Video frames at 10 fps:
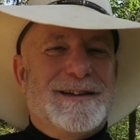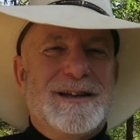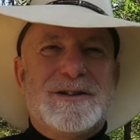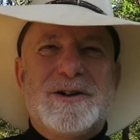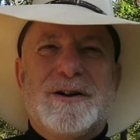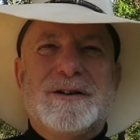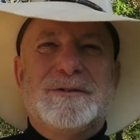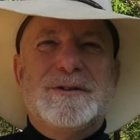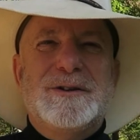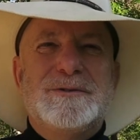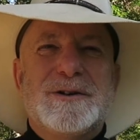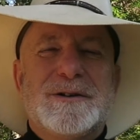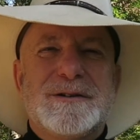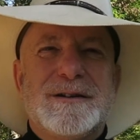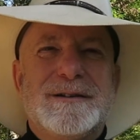he started on a new
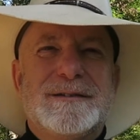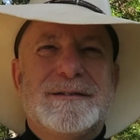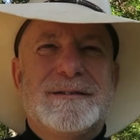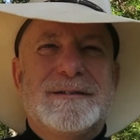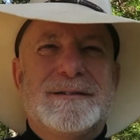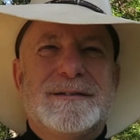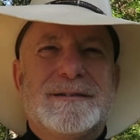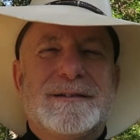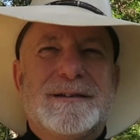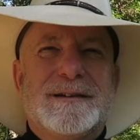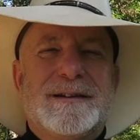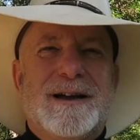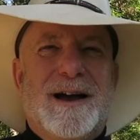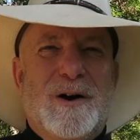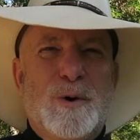journey.
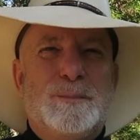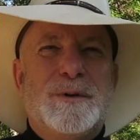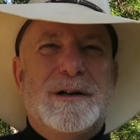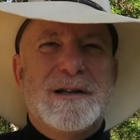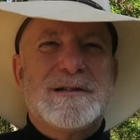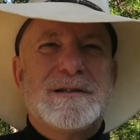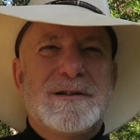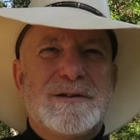I hope you're listening